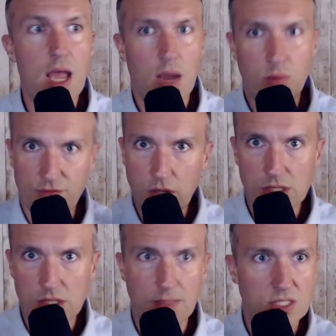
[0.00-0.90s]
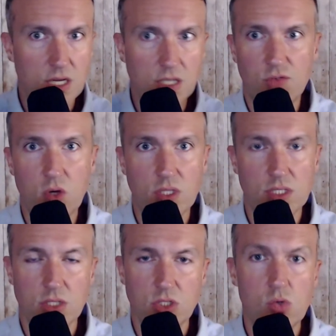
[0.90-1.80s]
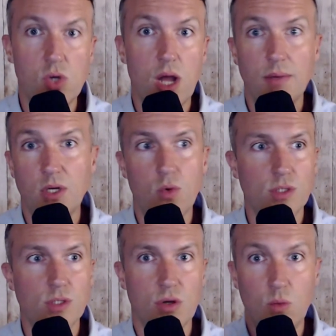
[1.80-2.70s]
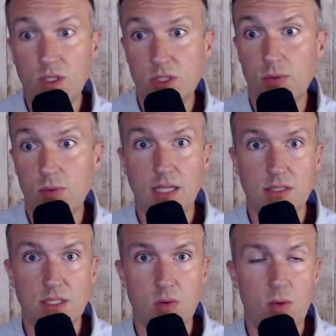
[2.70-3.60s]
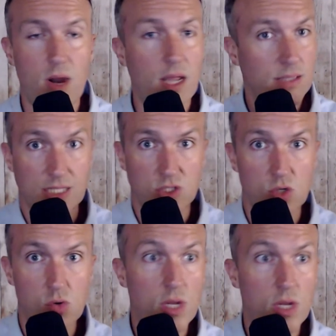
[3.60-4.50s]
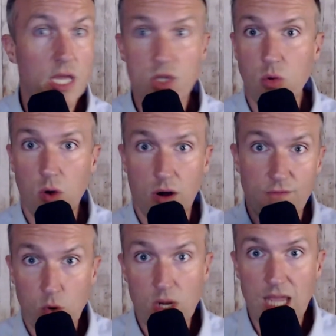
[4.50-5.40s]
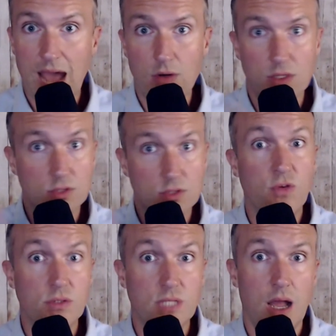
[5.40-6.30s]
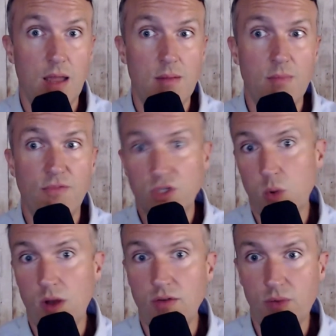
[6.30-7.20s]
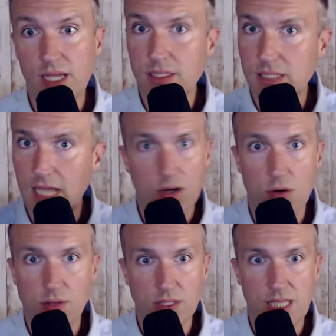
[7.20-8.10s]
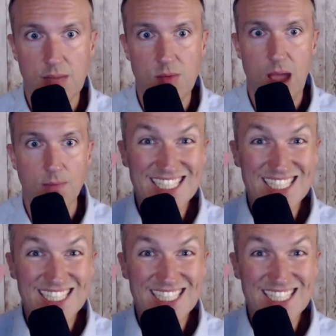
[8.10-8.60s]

I want to focus on my studies, focus on school. I'm going to work during winter break and summer break. That's cool. You could work 40 hours full time for 12 weeks and earn the same amount.